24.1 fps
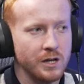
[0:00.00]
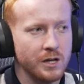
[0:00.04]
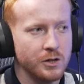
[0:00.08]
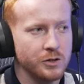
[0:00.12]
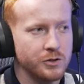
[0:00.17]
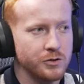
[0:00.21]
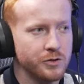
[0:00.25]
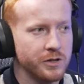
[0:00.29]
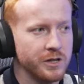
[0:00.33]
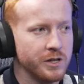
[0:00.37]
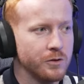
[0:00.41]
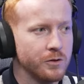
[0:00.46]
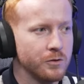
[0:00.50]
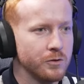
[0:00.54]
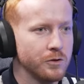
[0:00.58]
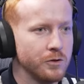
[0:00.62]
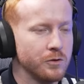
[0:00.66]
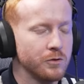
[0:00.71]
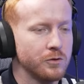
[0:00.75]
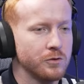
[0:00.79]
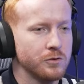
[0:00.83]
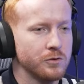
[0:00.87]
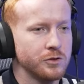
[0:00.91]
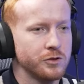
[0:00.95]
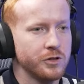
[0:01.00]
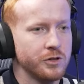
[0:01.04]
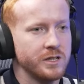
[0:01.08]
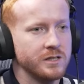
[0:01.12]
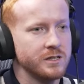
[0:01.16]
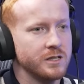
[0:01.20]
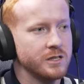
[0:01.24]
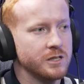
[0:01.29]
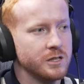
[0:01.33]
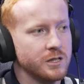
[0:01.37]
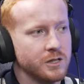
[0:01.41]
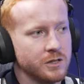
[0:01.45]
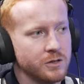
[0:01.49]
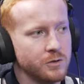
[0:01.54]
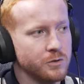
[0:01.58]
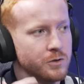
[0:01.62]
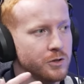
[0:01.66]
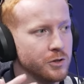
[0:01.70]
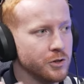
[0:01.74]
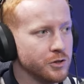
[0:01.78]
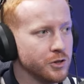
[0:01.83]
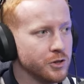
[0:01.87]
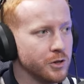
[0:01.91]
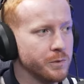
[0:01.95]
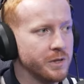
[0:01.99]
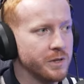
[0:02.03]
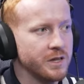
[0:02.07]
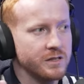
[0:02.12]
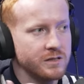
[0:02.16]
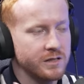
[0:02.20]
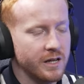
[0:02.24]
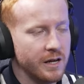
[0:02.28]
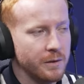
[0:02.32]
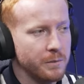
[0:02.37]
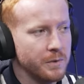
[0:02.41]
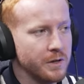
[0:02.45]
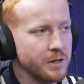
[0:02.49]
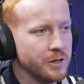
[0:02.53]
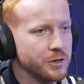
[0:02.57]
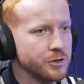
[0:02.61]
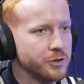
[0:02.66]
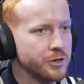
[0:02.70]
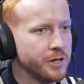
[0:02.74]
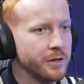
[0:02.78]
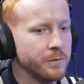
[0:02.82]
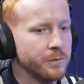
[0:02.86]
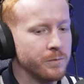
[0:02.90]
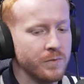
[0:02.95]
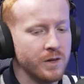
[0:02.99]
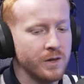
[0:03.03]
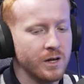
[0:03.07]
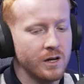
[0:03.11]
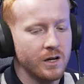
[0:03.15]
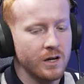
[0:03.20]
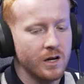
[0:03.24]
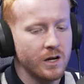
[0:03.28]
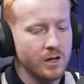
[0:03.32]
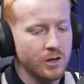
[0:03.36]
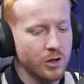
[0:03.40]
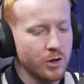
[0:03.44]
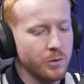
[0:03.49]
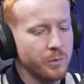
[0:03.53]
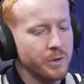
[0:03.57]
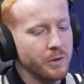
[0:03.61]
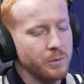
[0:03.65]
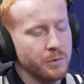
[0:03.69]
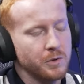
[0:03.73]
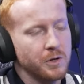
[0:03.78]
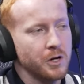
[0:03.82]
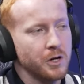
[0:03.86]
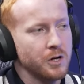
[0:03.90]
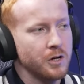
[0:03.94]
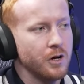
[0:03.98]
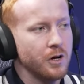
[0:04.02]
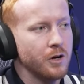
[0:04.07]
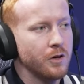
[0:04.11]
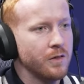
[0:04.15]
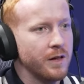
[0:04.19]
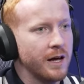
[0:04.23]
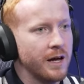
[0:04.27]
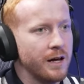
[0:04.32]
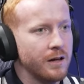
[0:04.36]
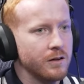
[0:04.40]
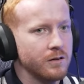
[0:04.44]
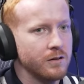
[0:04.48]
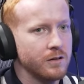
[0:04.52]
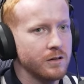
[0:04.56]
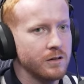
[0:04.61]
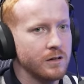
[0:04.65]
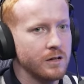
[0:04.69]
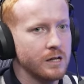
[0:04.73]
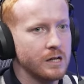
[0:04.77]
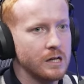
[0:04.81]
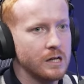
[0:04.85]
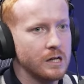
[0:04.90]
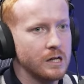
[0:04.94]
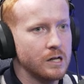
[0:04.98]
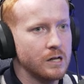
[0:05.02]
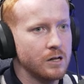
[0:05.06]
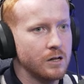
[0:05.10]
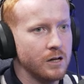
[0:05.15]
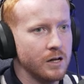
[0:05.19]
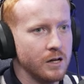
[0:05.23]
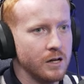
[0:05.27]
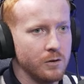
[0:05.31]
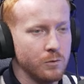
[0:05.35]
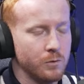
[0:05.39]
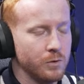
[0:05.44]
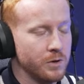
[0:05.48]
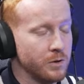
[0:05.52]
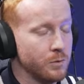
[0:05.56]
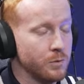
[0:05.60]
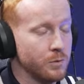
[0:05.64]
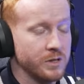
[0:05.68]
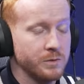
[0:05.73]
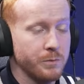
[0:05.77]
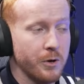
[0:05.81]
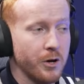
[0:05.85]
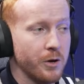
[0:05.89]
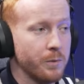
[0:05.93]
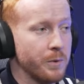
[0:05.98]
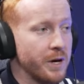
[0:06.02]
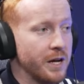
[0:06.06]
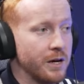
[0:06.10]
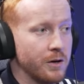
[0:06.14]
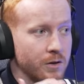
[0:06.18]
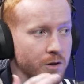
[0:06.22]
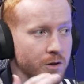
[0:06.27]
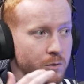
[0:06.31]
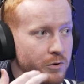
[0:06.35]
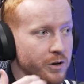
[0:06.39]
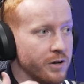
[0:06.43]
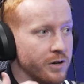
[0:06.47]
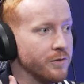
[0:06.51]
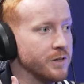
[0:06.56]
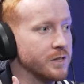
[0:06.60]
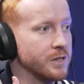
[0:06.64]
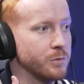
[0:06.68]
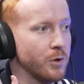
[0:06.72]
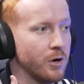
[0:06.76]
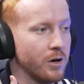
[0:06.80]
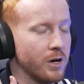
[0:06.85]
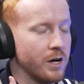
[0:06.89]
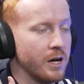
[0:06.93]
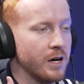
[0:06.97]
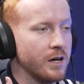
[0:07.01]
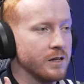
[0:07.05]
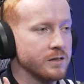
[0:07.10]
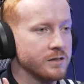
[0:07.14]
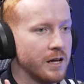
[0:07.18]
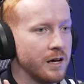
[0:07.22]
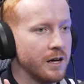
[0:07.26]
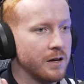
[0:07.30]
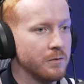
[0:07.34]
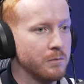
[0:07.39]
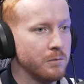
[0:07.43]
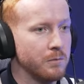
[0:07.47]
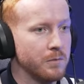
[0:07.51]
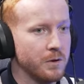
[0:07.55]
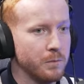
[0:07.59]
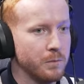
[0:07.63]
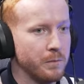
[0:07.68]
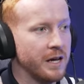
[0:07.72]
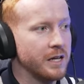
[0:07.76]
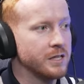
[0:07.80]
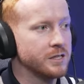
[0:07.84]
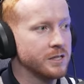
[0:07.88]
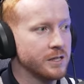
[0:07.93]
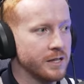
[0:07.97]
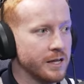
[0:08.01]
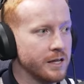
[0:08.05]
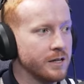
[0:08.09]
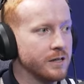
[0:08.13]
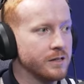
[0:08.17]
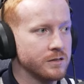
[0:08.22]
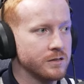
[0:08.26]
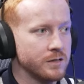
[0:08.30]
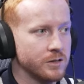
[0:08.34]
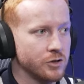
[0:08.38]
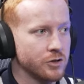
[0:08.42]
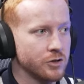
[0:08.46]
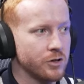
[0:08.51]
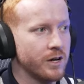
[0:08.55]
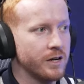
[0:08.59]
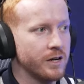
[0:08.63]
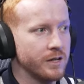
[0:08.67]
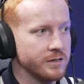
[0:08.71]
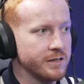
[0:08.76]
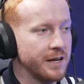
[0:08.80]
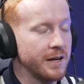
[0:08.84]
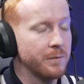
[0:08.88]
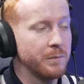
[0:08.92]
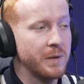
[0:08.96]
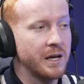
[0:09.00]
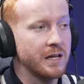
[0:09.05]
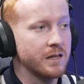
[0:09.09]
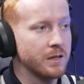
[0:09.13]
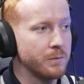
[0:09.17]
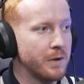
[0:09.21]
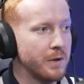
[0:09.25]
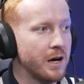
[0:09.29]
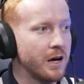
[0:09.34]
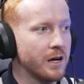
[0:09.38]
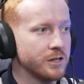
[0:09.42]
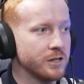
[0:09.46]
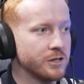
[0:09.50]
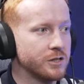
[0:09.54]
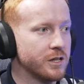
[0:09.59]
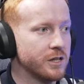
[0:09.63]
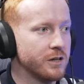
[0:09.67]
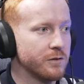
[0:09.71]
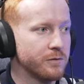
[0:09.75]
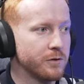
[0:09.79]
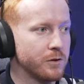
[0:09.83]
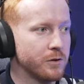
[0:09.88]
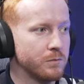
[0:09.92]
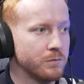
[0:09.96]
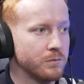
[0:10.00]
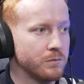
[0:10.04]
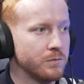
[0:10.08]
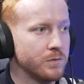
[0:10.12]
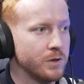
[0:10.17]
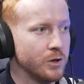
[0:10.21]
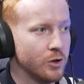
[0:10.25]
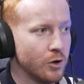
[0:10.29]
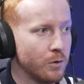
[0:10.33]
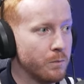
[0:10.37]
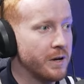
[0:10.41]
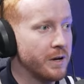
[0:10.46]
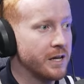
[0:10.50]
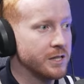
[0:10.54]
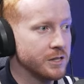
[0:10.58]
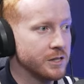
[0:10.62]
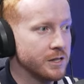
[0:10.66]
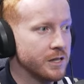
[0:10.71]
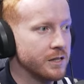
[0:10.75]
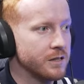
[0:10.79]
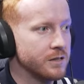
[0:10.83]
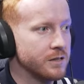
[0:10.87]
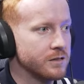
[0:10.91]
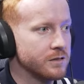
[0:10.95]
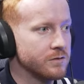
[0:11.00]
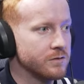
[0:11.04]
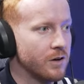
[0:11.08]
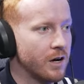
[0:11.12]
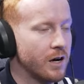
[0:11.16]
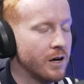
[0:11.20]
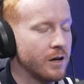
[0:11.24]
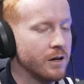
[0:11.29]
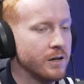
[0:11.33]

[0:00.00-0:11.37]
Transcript: industry or you're transitioning to a new job in the same industry. A lot of people don't know that we spoke about it on the previous podcast that the major lenders are trying to take back the market share from non-major lenders, right?